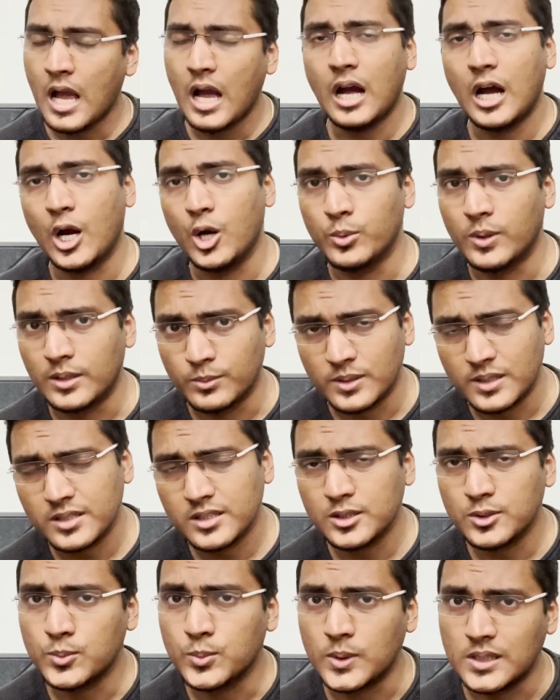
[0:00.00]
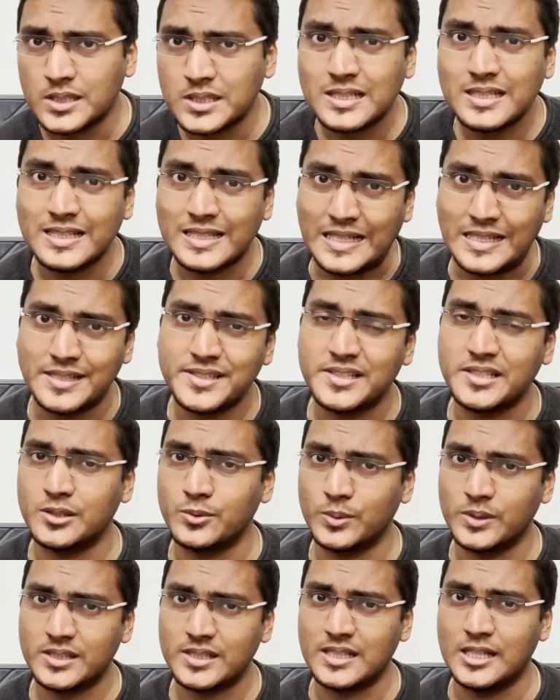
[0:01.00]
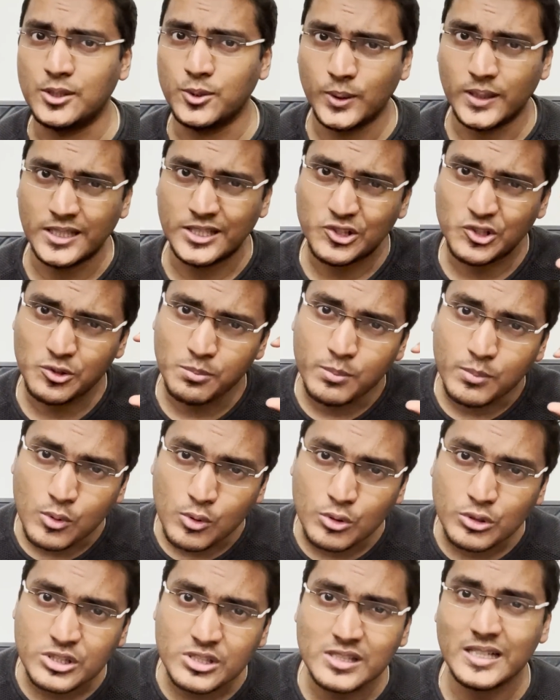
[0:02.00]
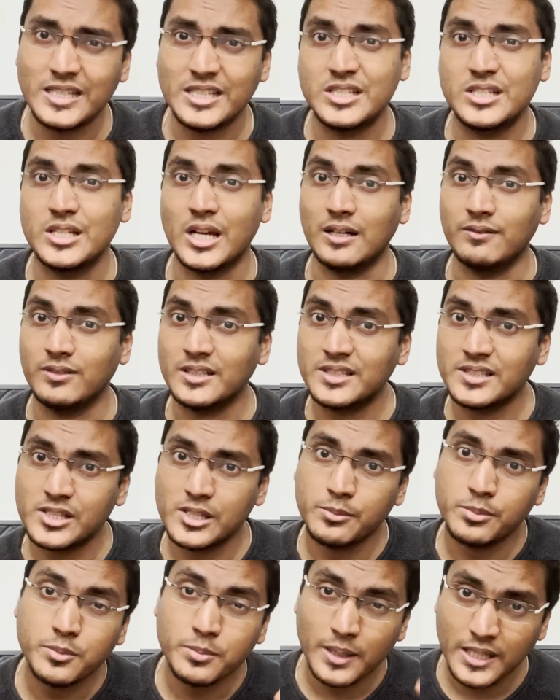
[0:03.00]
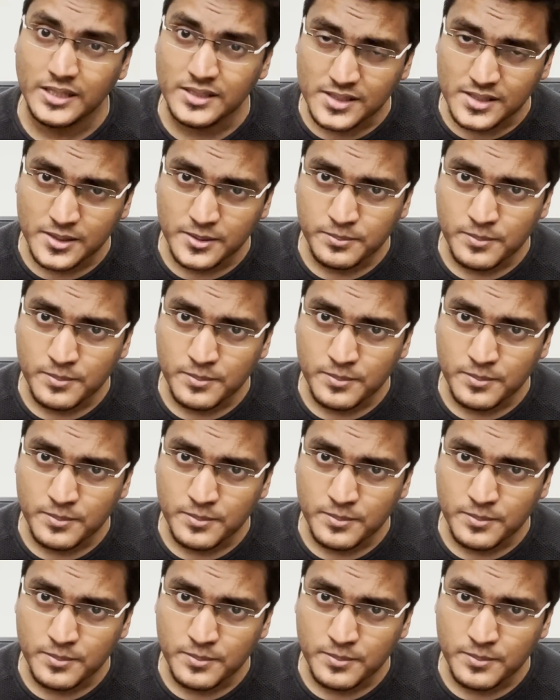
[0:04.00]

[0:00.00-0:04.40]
However, the work in ServiceNow is mostly JavaScript based,